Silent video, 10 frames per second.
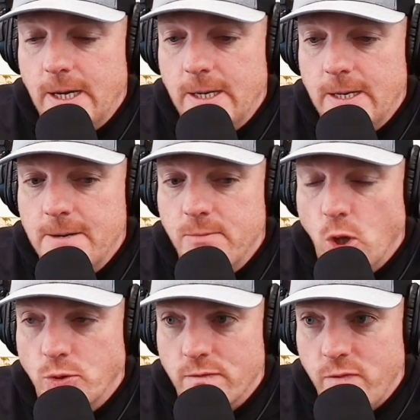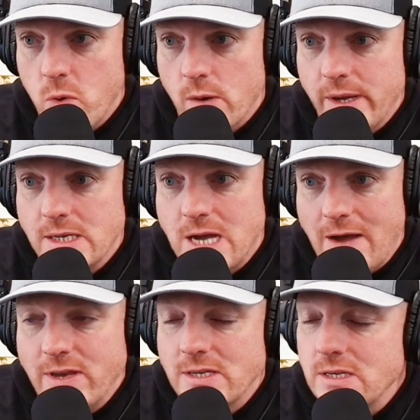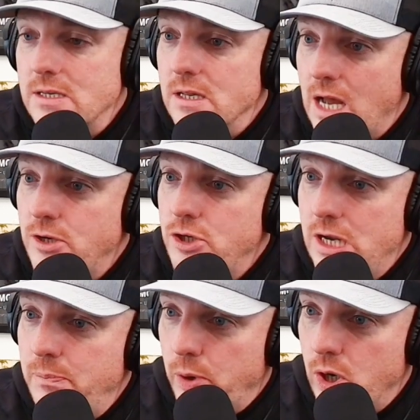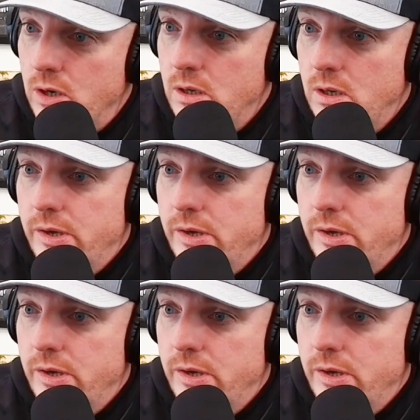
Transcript: Ultra 4 because obviously it's a lot cheaper